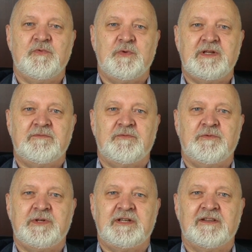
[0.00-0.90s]
We
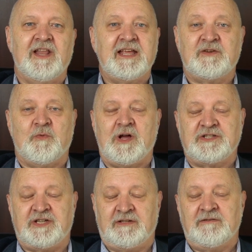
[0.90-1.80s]
like
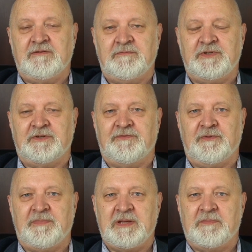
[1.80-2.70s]
watching
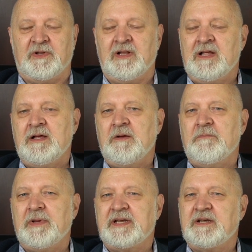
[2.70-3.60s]
beautiful people,
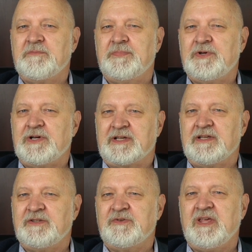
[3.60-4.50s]
but in a book
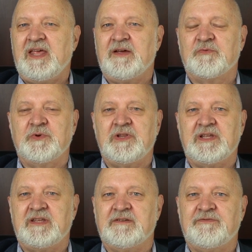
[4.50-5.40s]
you can't really
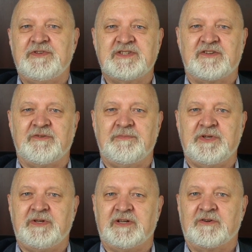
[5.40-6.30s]
get physical
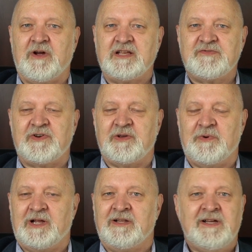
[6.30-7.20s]
beauty across very
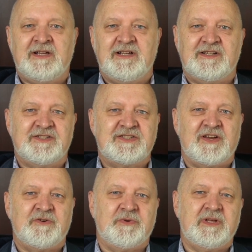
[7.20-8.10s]
well. And
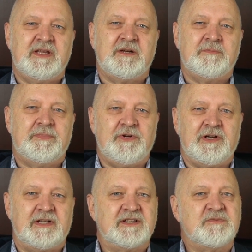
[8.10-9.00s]
so in a
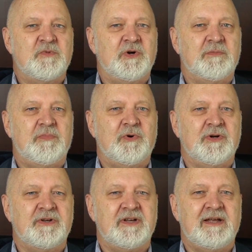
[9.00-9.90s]
book it's more
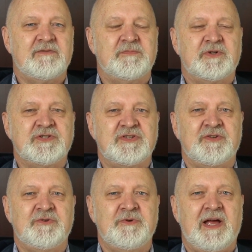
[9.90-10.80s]
important to have a
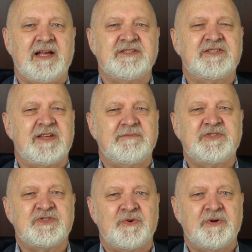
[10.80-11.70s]
person who has some
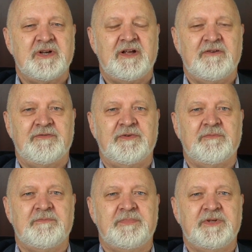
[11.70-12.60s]
sort of
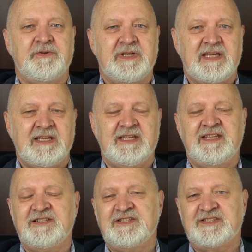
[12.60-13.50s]
beauty
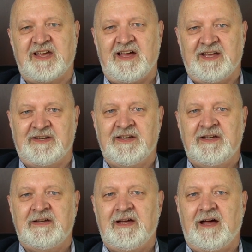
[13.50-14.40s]
inside.
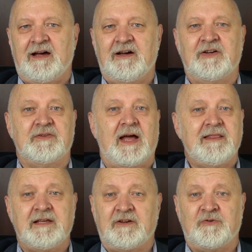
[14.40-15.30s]
I
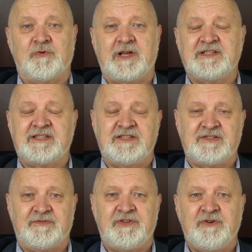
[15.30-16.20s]
think a great
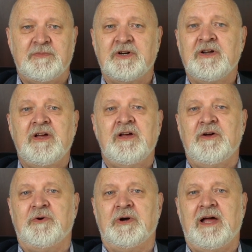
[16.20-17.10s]
sense of humor,
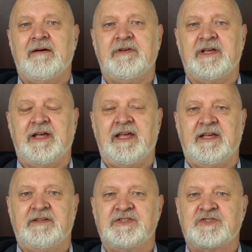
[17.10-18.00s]
or having
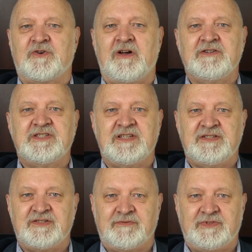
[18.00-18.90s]
a strong
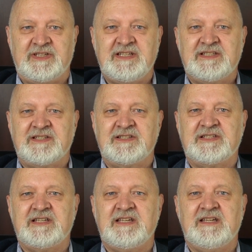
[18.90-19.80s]
sense of
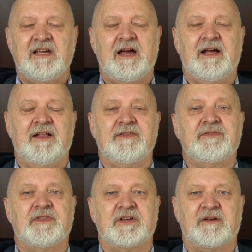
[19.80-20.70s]
decency,
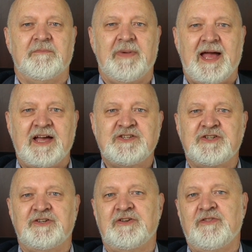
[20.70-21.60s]
the
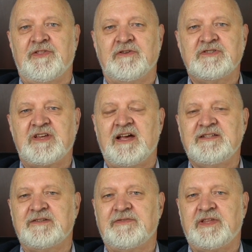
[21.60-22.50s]
compassion, those
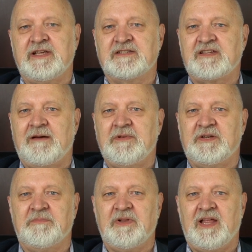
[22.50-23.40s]
kinds of things come
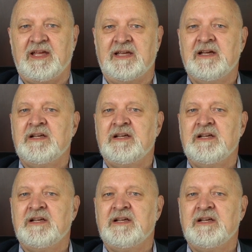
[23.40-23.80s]
into play.